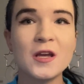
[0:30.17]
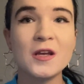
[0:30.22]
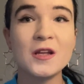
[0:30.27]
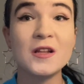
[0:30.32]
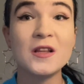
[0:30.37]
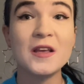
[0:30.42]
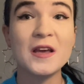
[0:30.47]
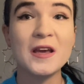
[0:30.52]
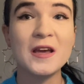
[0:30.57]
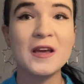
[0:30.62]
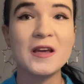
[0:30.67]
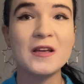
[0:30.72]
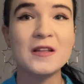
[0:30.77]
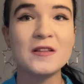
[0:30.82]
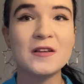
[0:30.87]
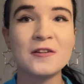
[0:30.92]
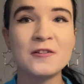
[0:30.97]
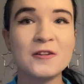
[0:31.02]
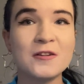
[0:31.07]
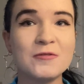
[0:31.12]
they
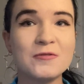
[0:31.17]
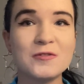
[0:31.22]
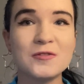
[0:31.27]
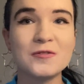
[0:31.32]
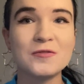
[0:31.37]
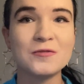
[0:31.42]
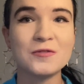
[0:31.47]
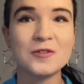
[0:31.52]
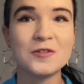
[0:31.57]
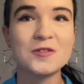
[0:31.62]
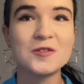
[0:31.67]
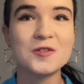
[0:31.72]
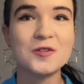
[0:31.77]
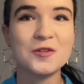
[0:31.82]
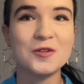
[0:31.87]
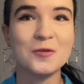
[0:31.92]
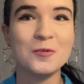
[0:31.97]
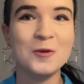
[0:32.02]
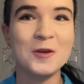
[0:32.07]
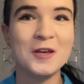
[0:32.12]
turned out to not
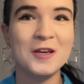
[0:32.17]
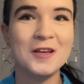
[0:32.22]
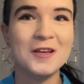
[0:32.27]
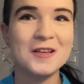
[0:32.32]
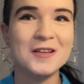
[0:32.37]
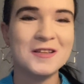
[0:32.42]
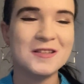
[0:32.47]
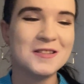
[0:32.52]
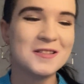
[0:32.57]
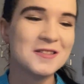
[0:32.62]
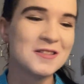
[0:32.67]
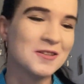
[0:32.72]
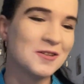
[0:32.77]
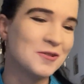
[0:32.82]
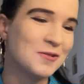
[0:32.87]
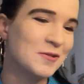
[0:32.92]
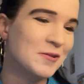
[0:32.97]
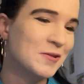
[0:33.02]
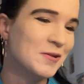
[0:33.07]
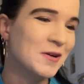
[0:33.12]
suit me.
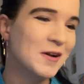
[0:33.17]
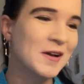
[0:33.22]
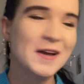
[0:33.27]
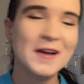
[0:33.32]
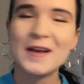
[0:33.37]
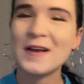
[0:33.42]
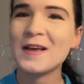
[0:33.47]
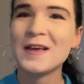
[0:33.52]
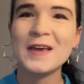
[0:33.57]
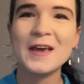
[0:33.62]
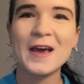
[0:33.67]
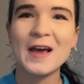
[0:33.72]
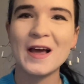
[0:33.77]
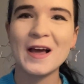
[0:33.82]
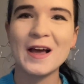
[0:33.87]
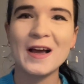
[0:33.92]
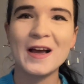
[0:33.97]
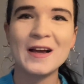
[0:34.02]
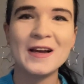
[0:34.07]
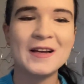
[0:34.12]
So
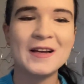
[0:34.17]
yeah,